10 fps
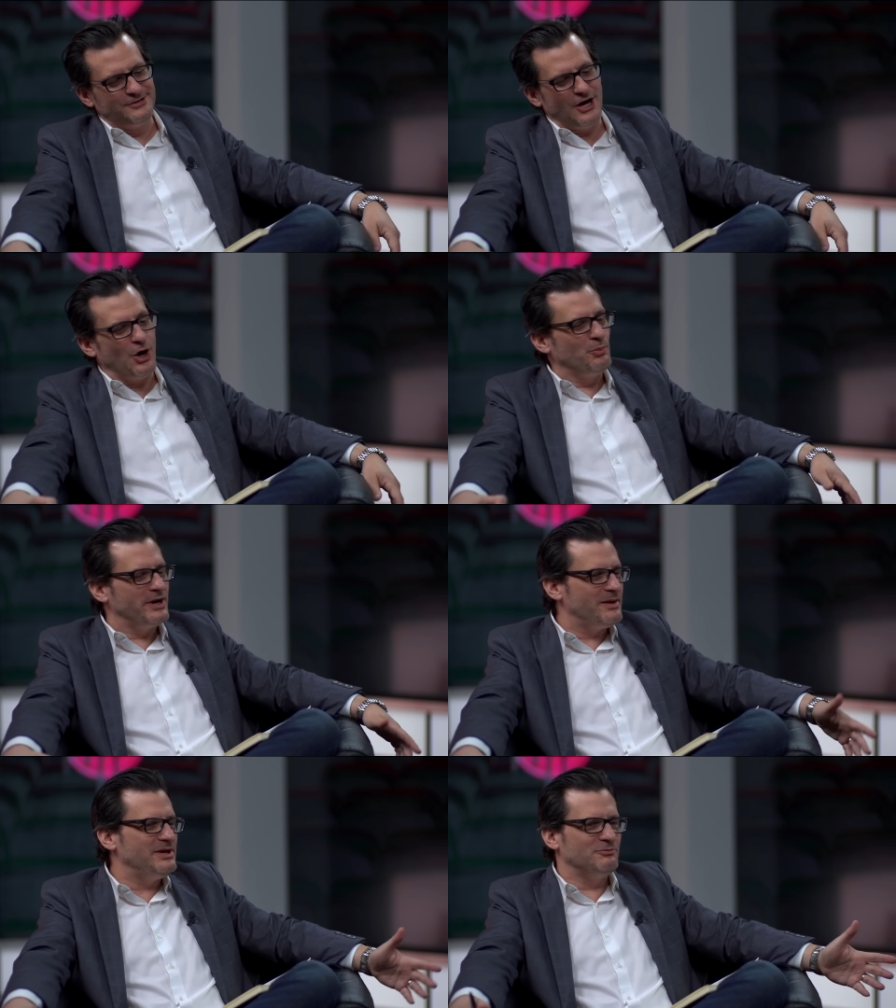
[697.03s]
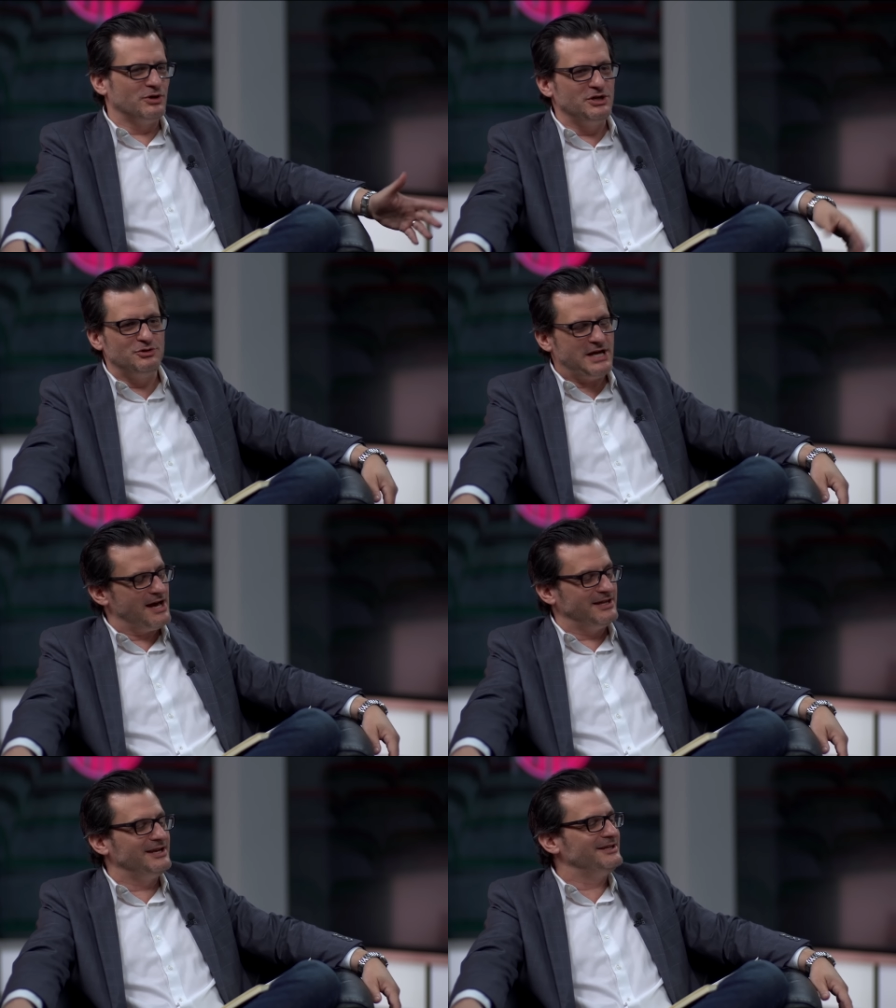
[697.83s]
no, but I mean, well, you
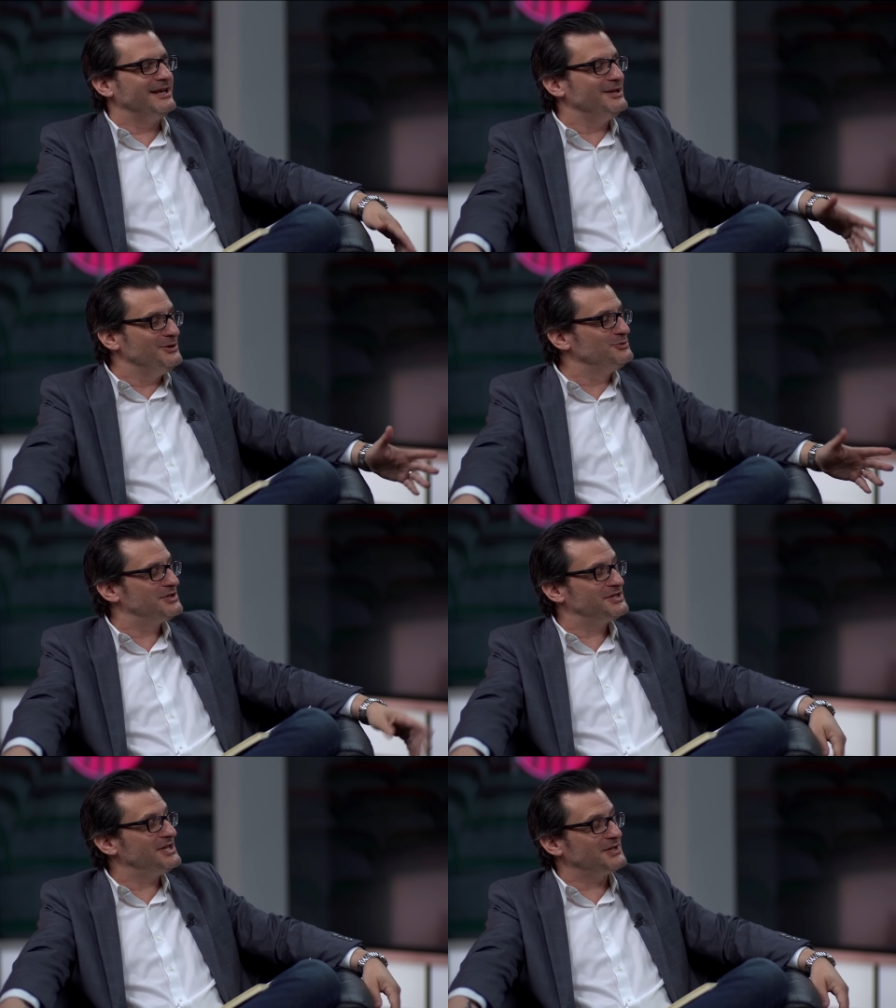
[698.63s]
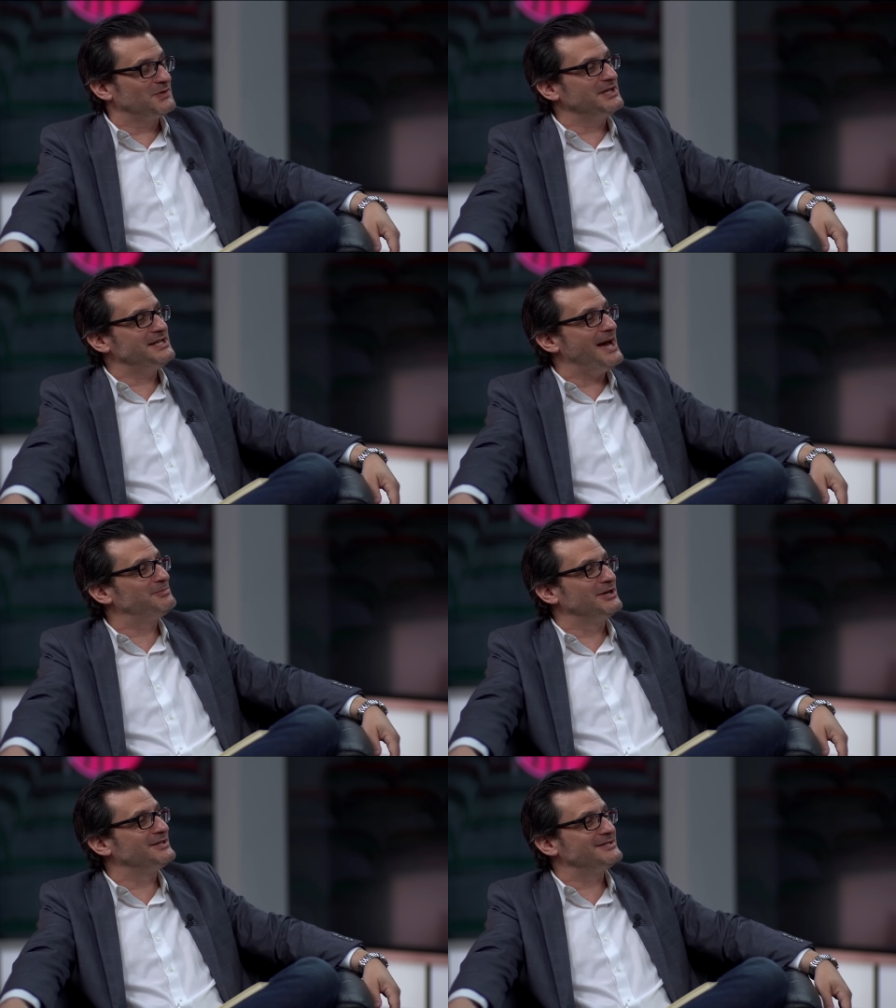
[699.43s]
ta- then then you successfully
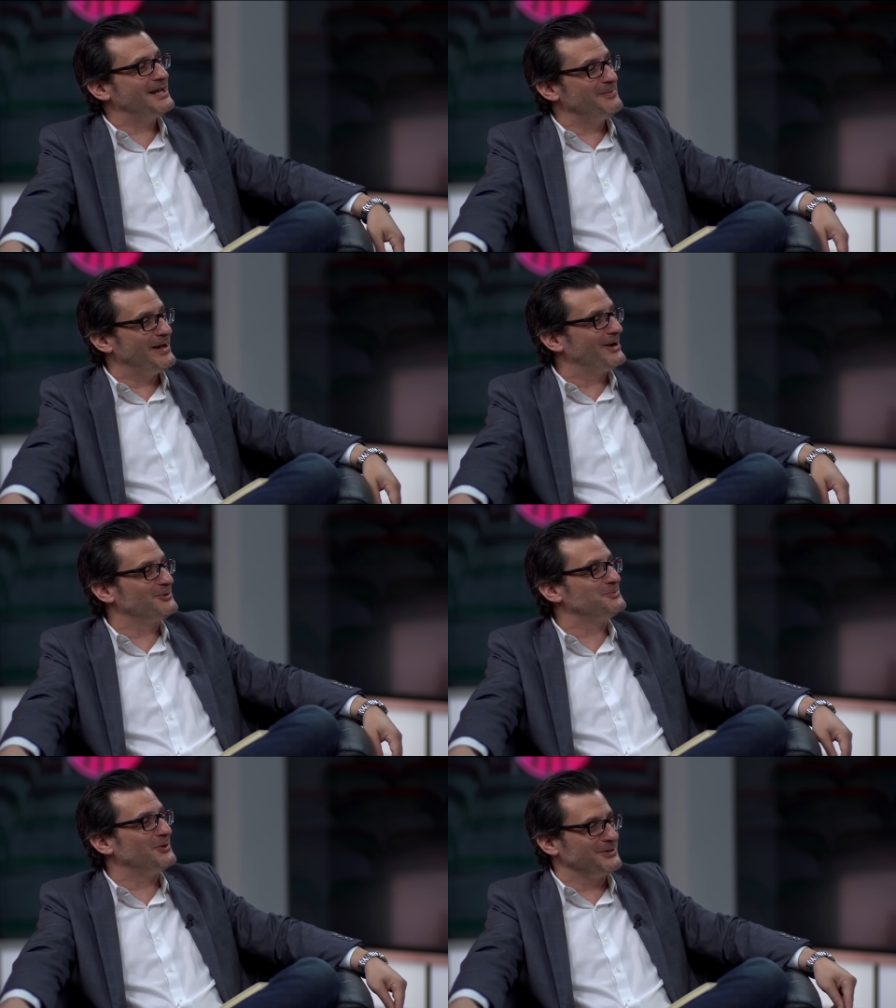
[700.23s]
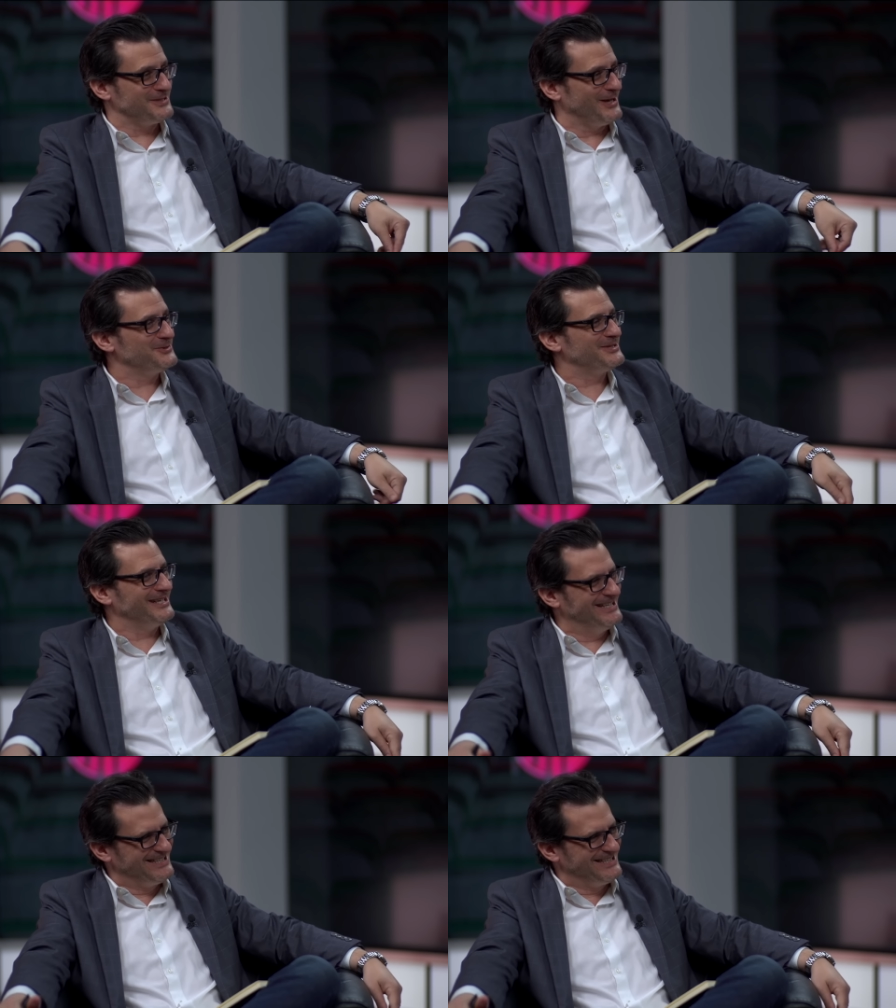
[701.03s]
tapped into the same anger that Bernie Sanders did.